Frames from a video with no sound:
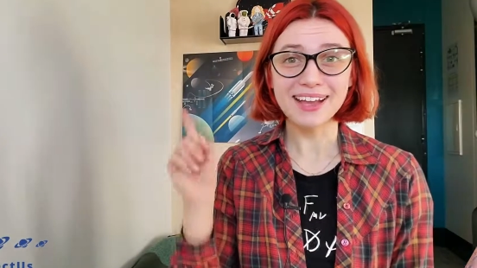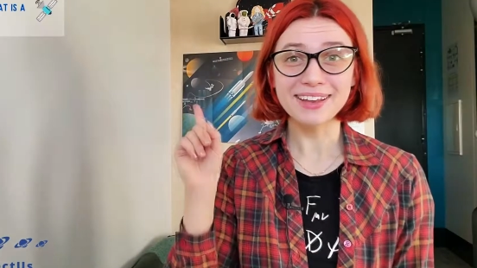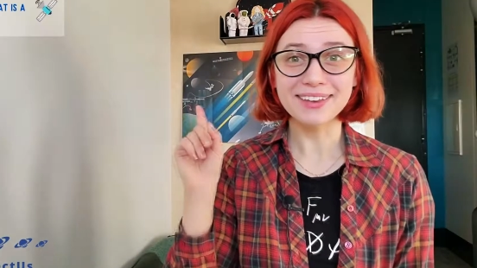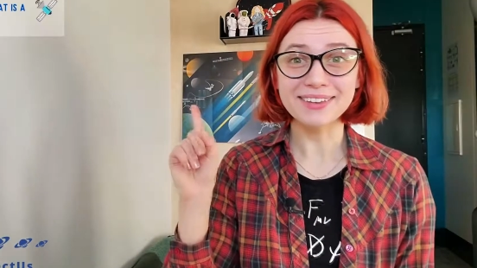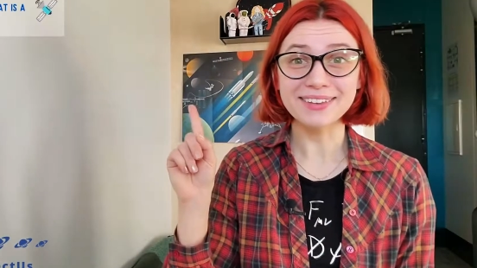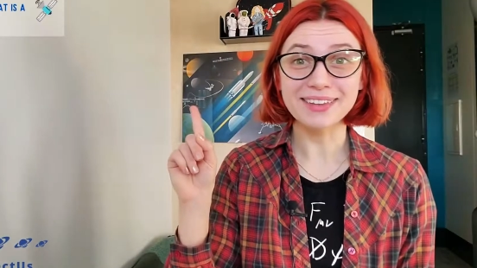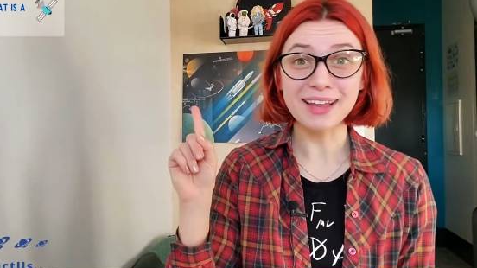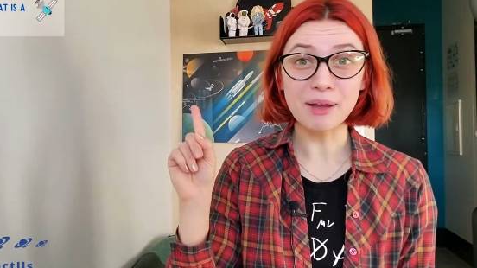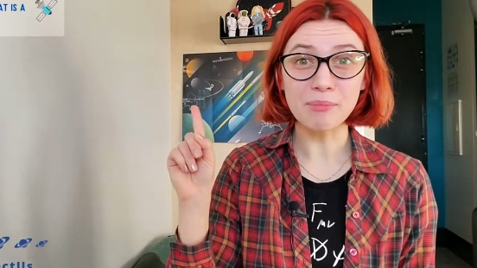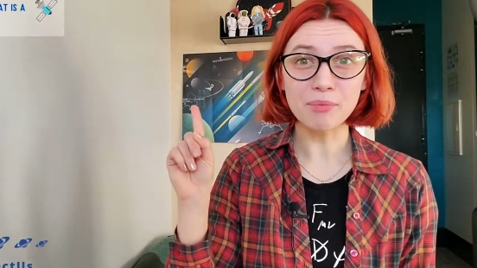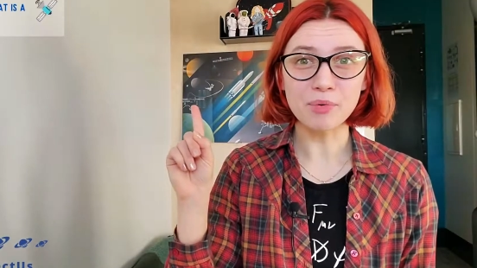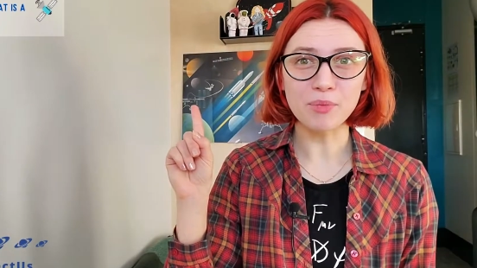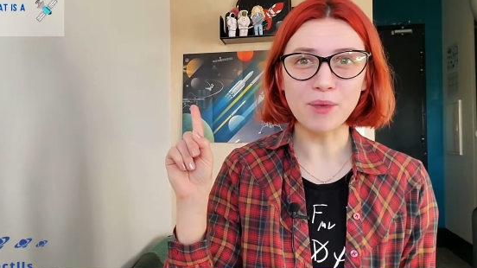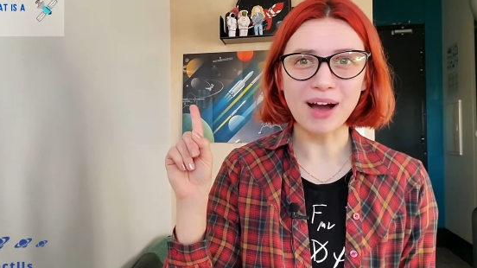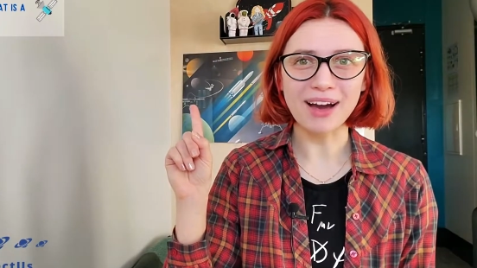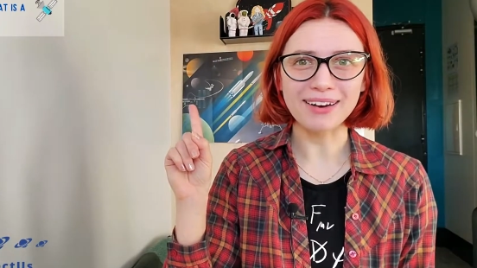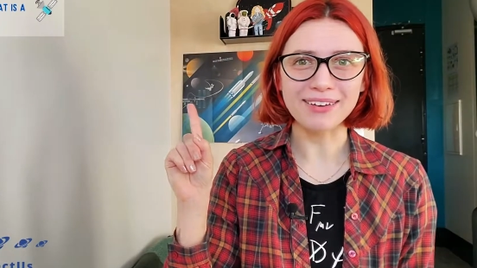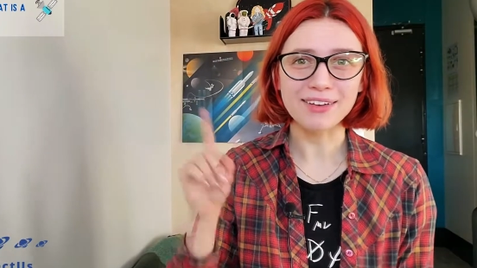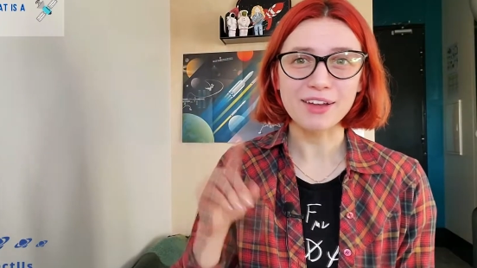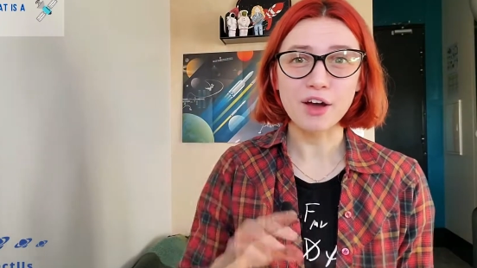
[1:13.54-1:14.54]
Number
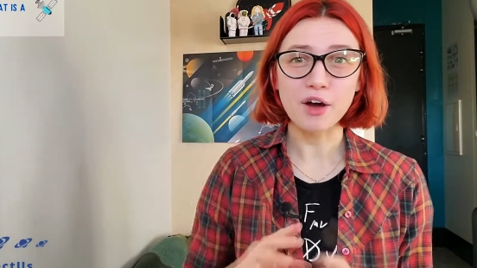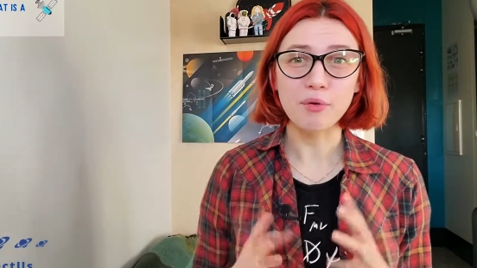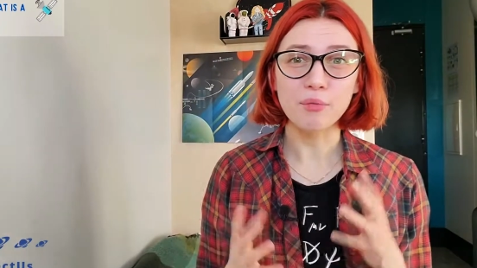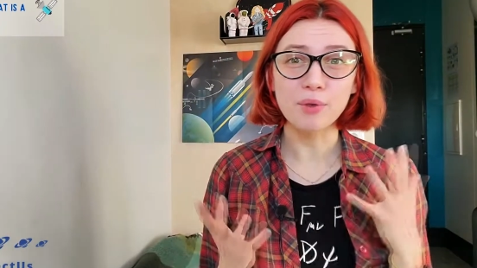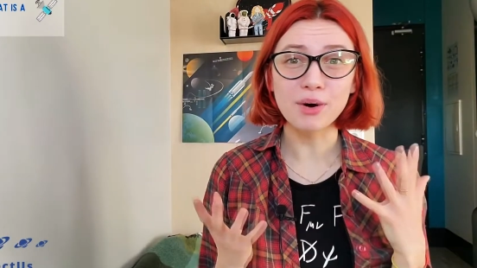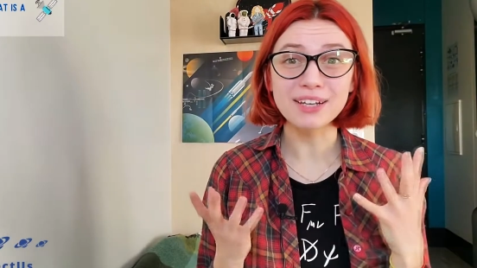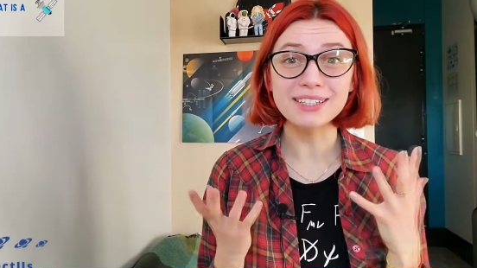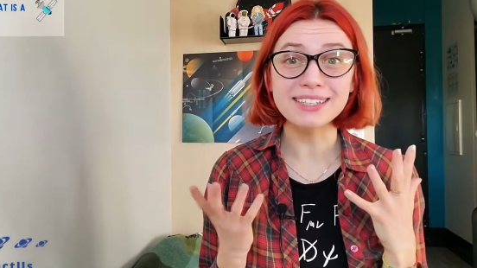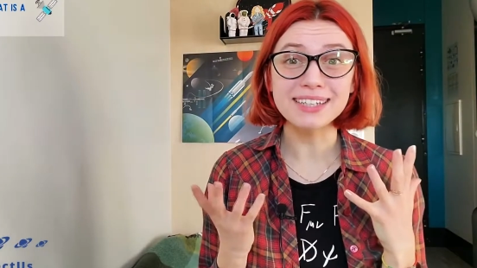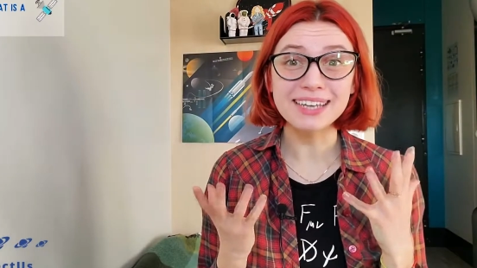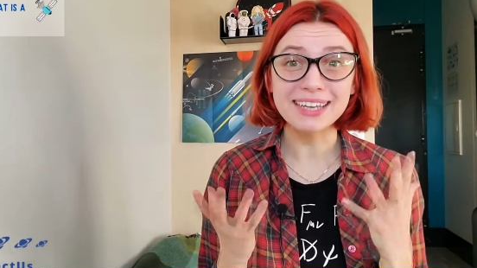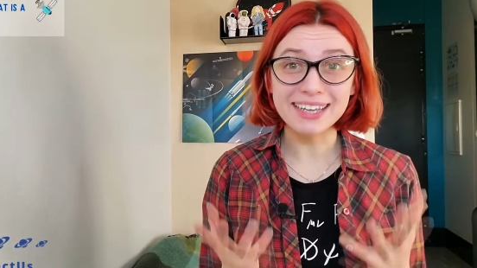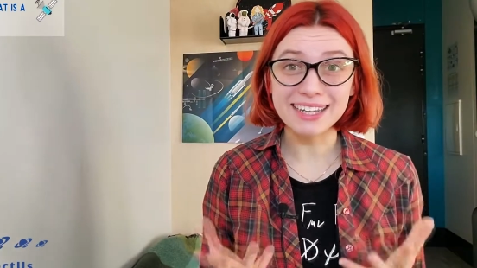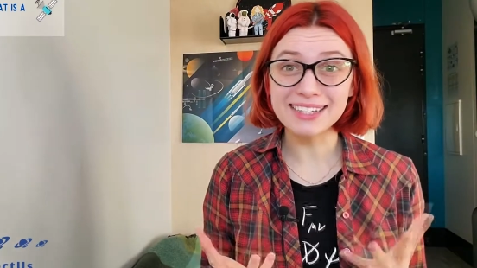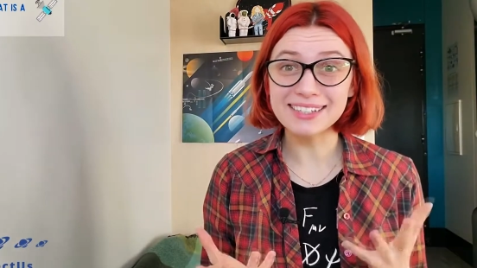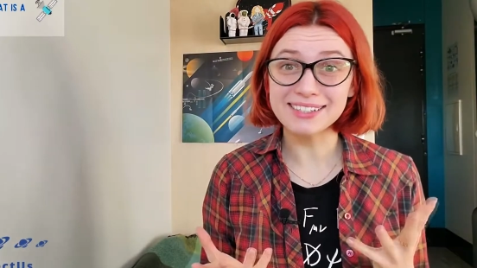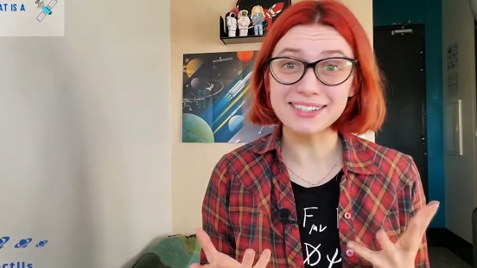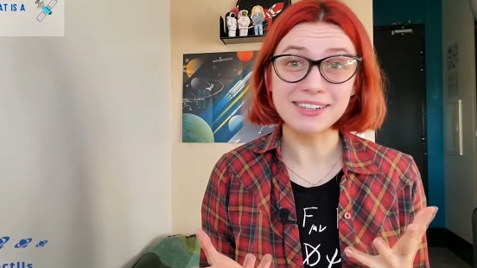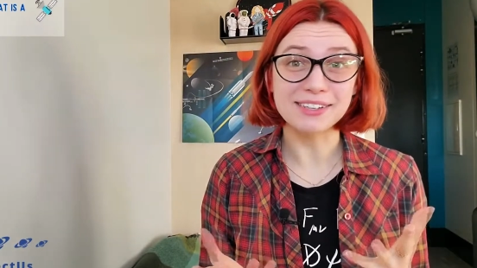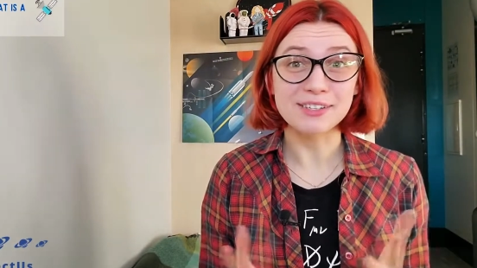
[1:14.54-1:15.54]
one, what
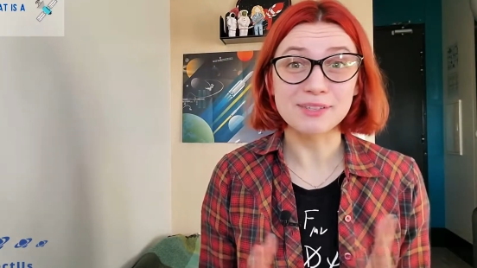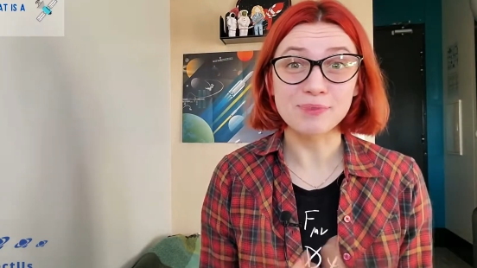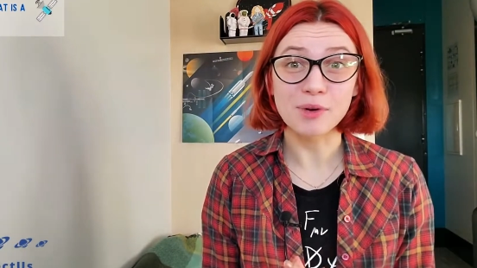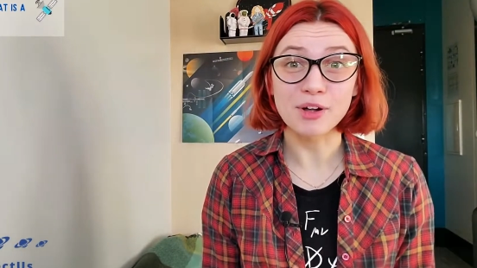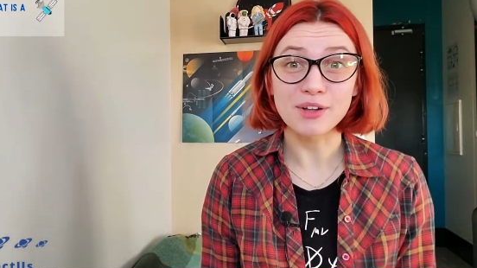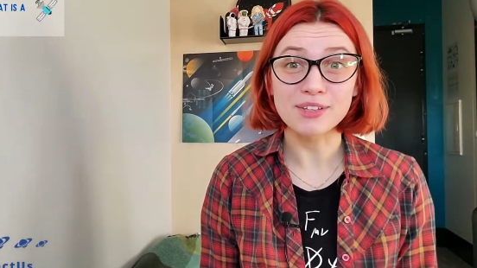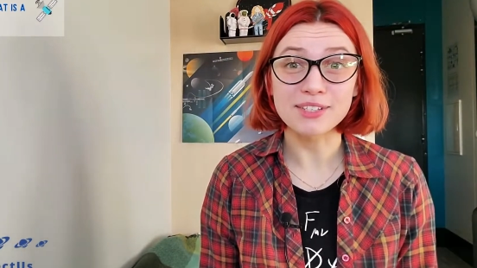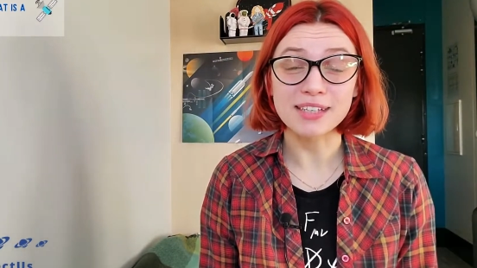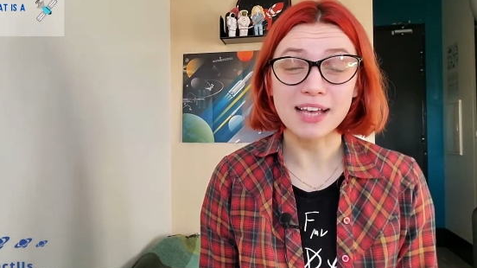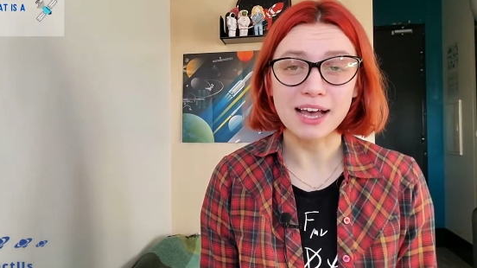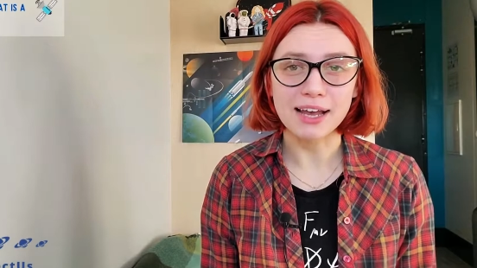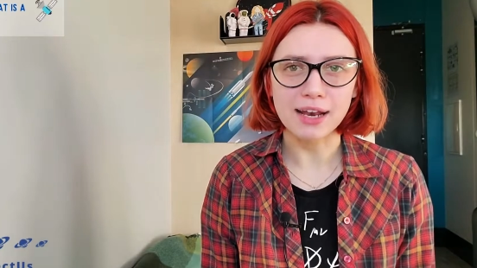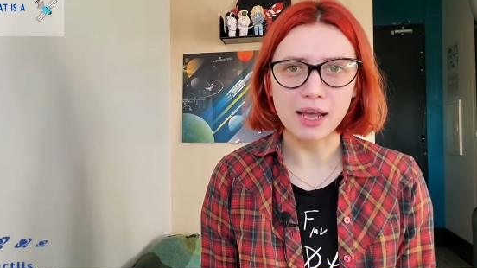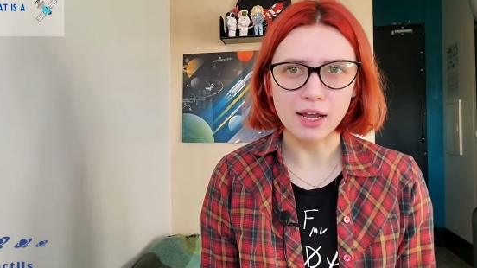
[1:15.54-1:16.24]
is a small sat